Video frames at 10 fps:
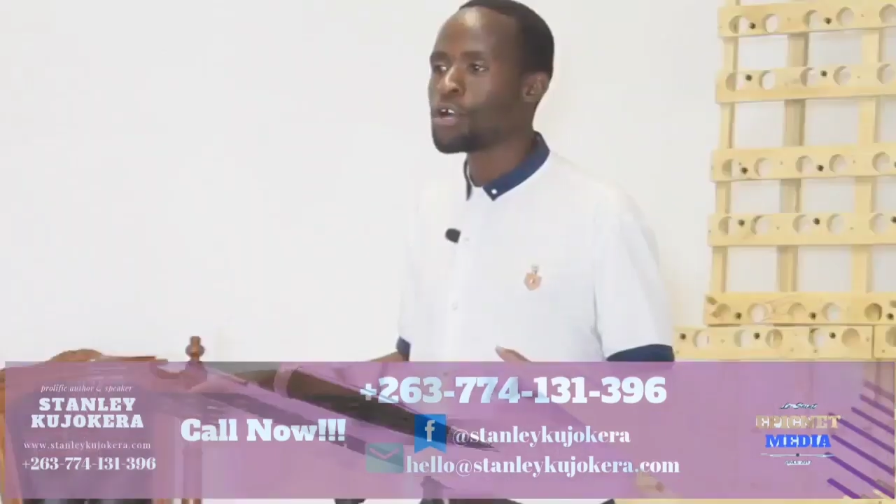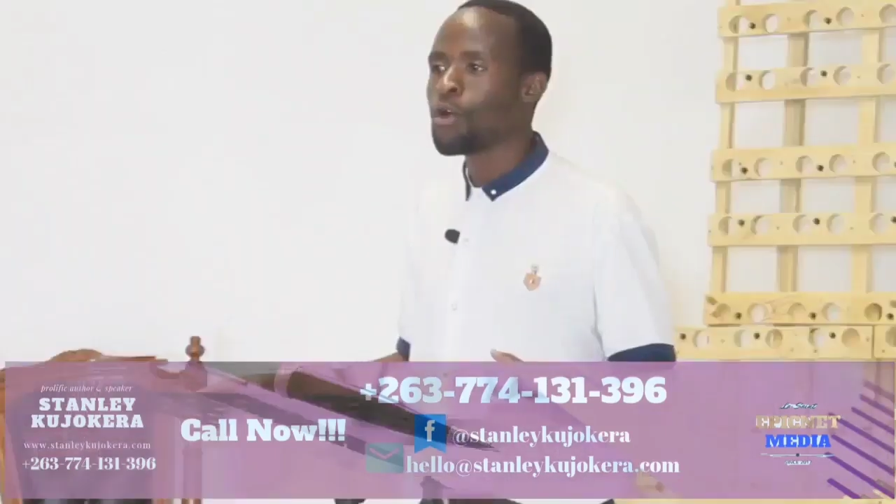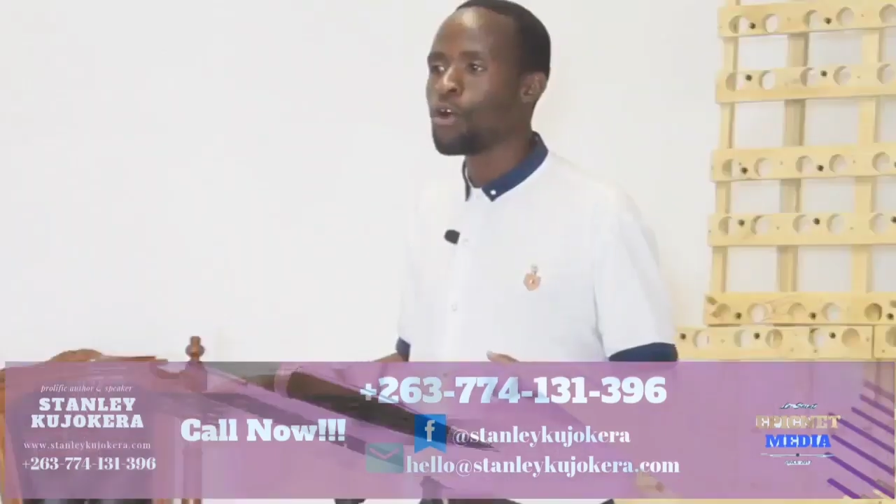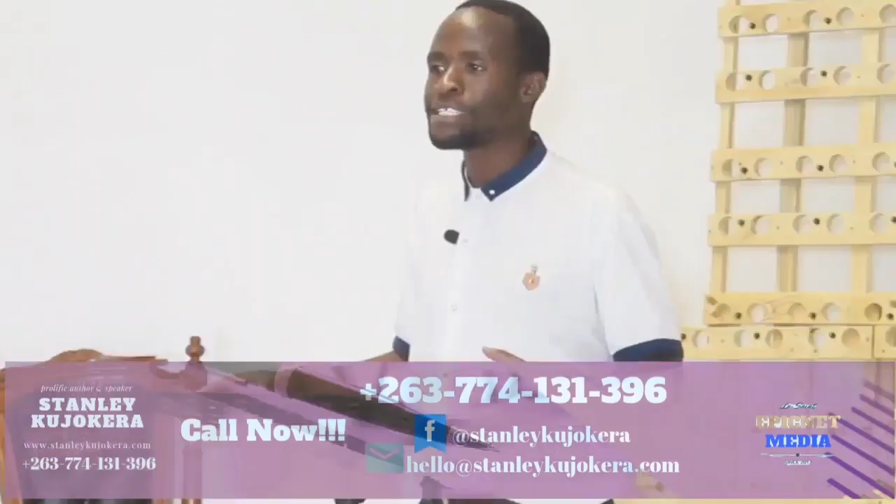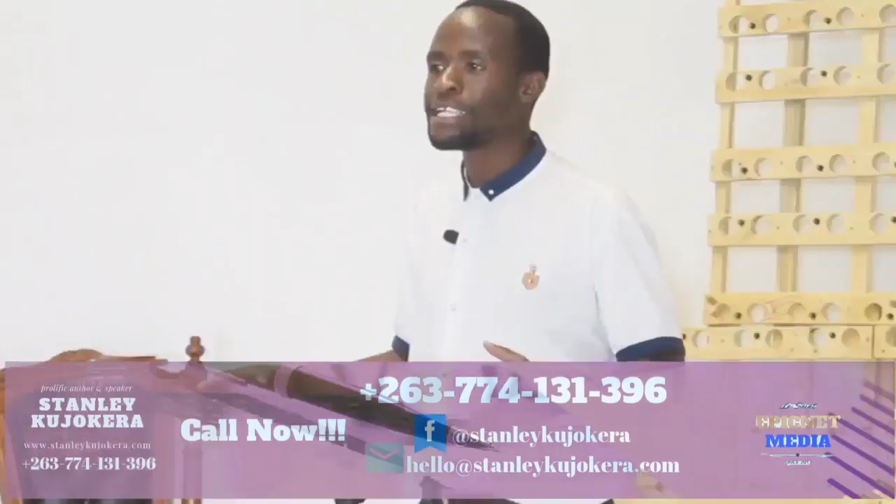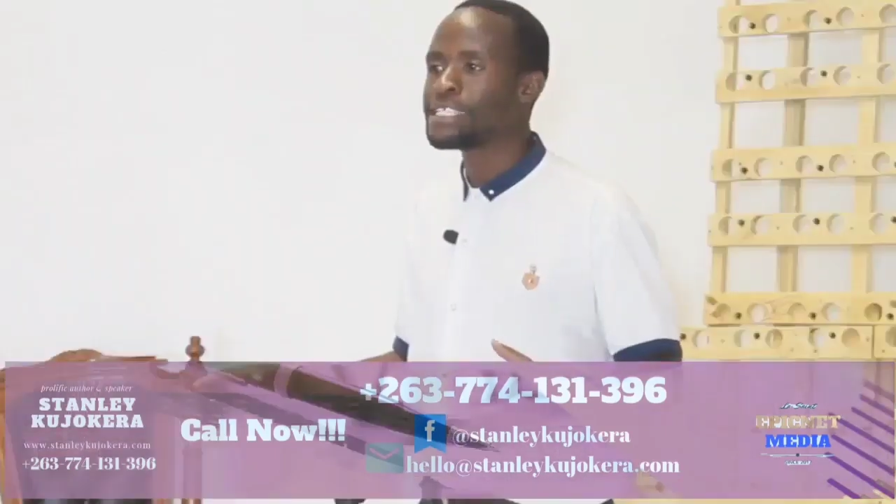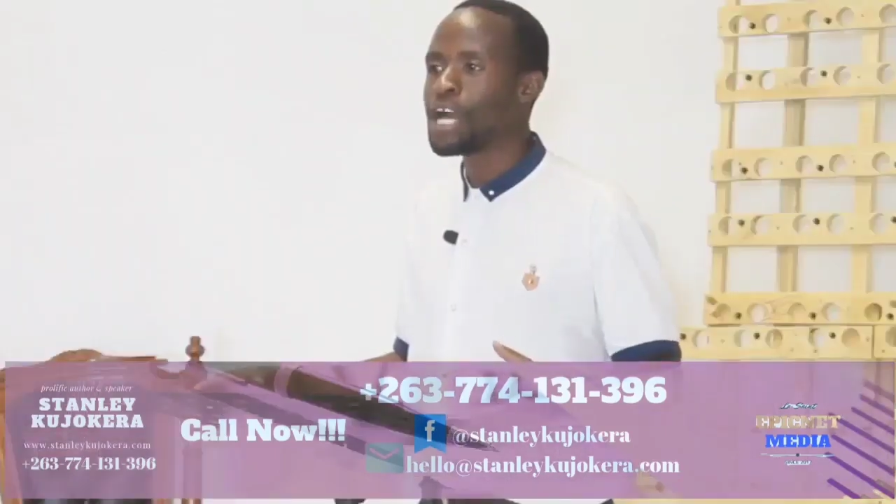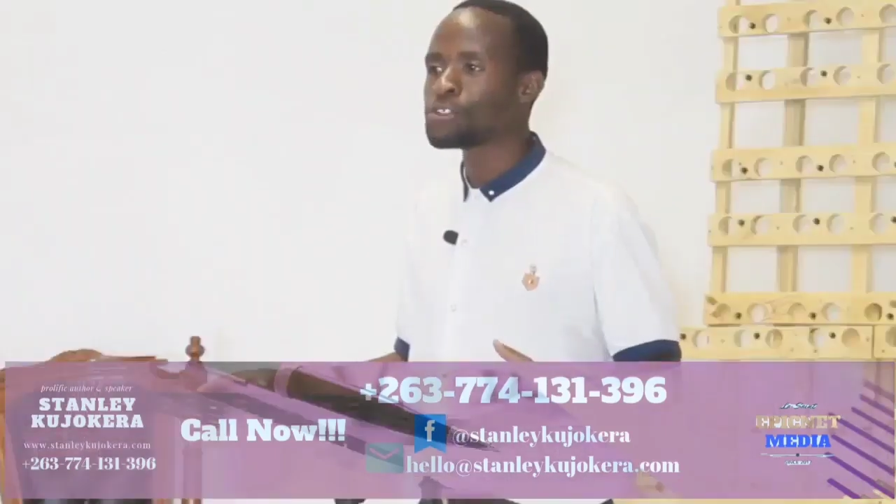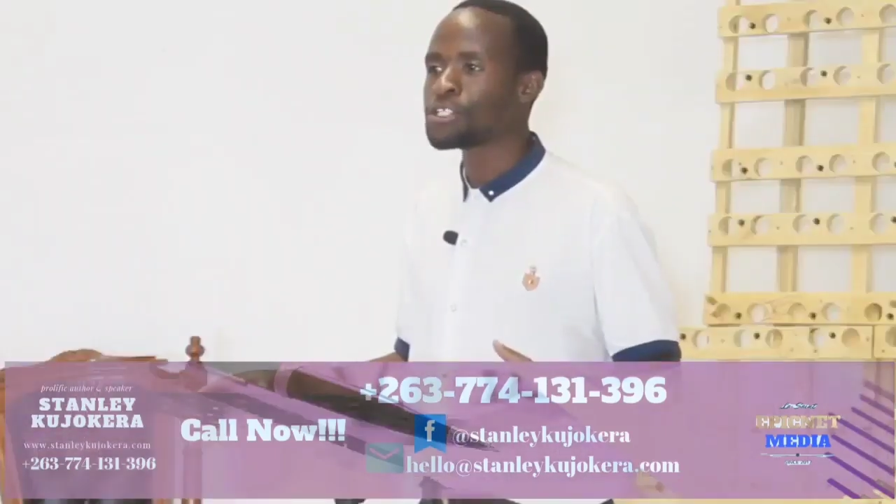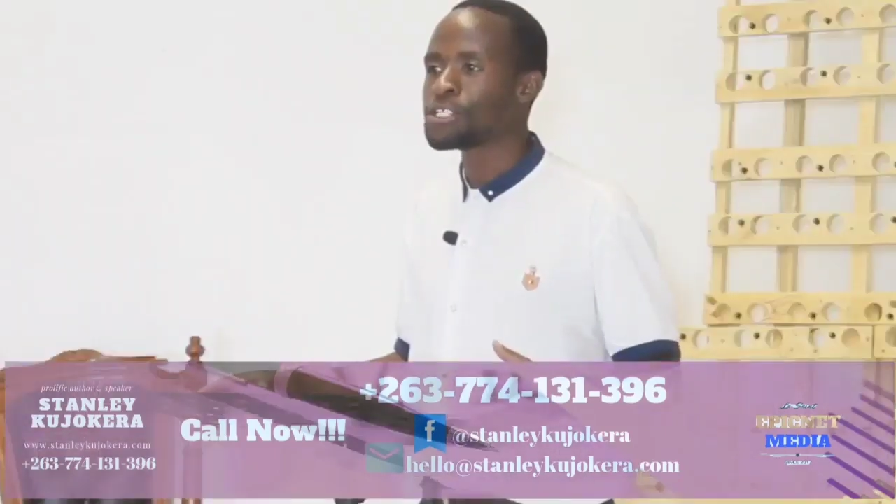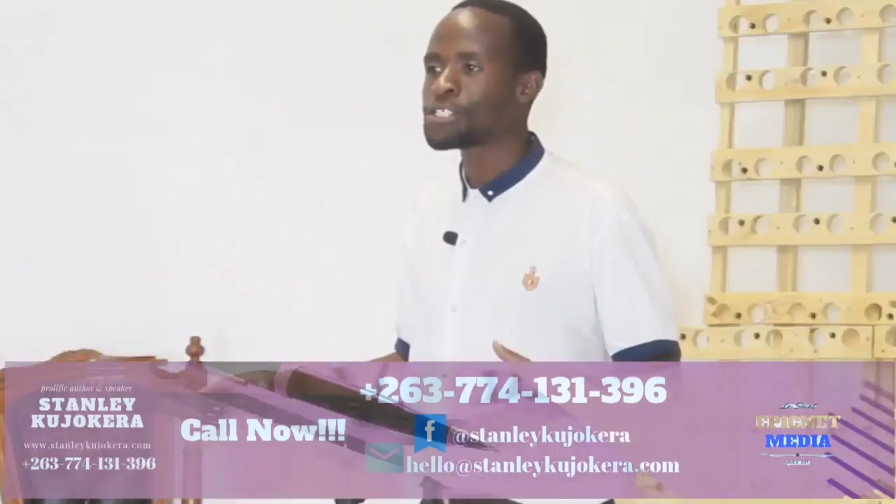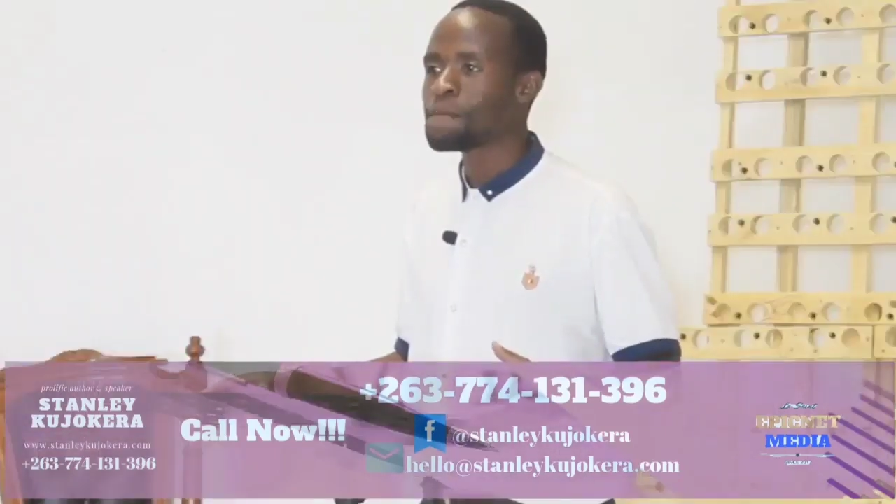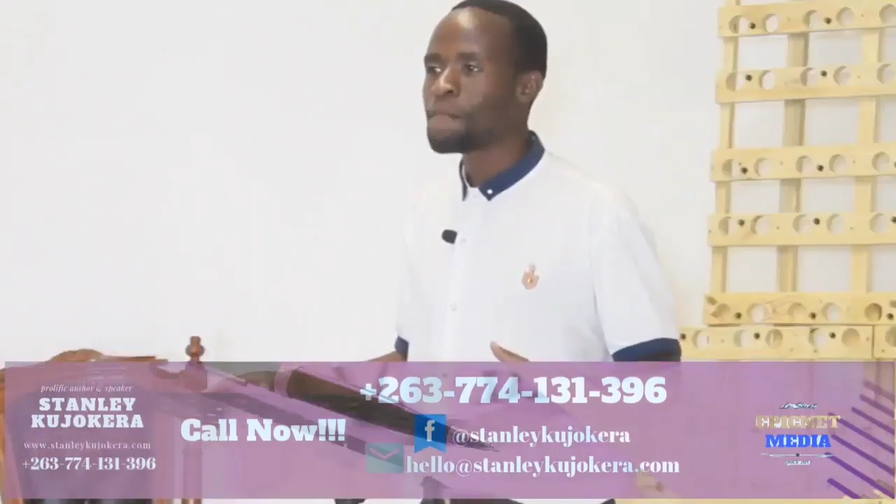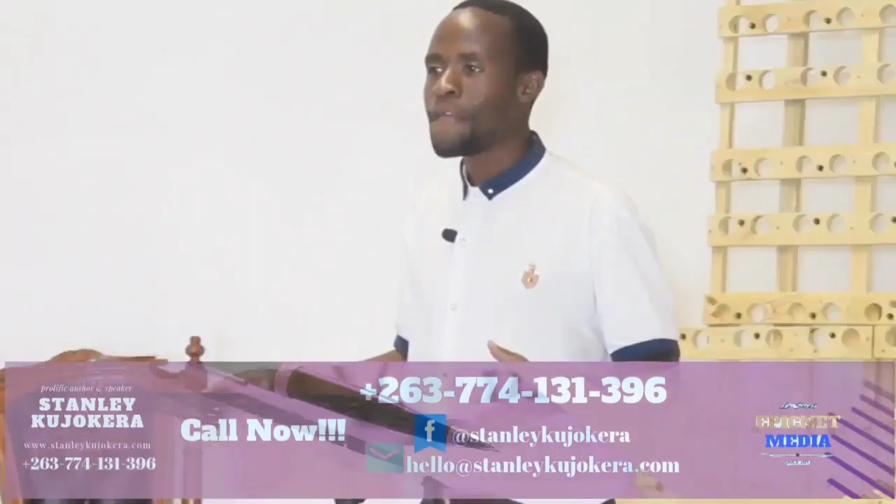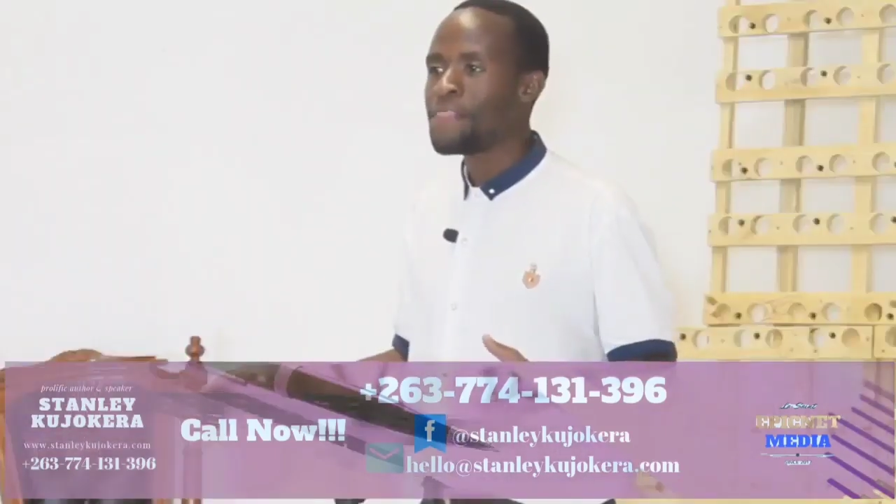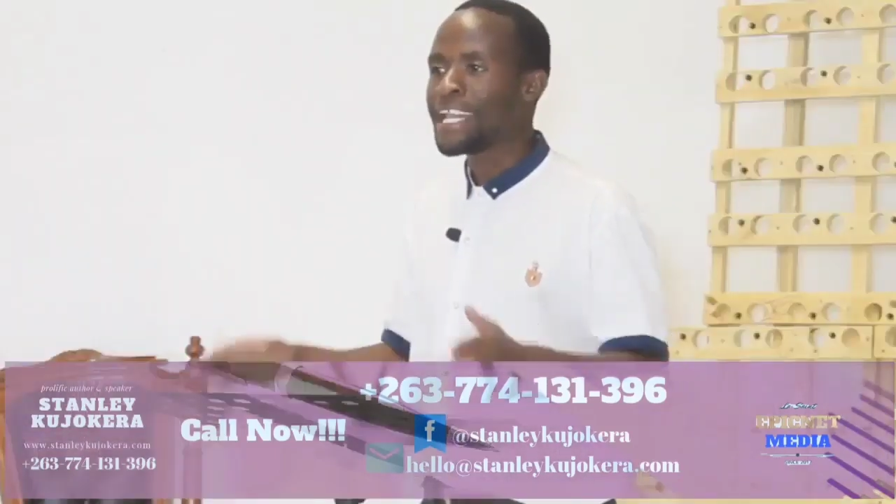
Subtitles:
records and it tells us